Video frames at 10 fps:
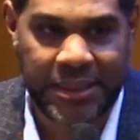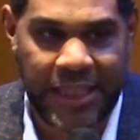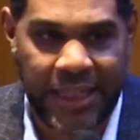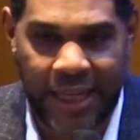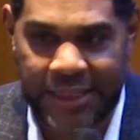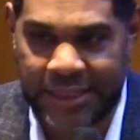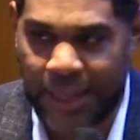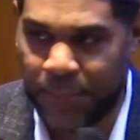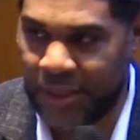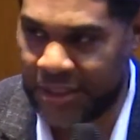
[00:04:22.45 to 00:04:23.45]
seek
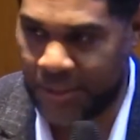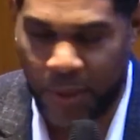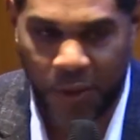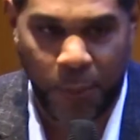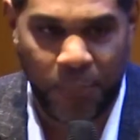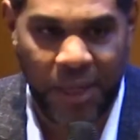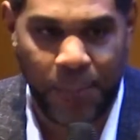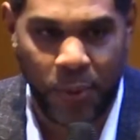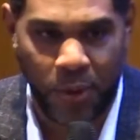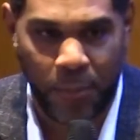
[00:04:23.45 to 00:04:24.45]
acceptance from other
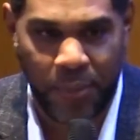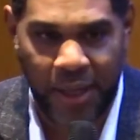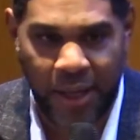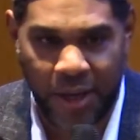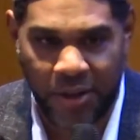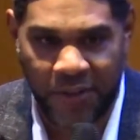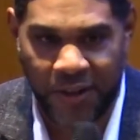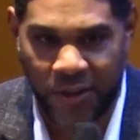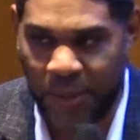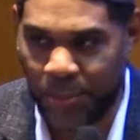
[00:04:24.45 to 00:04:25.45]
people or be underneath
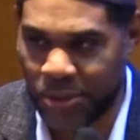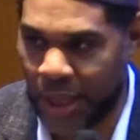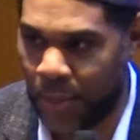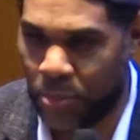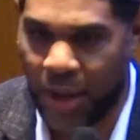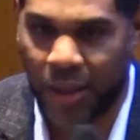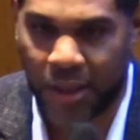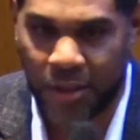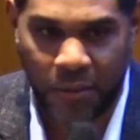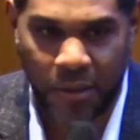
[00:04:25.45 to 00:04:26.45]
other people's
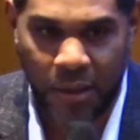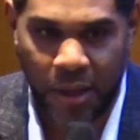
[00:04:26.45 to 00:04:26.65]
umbrella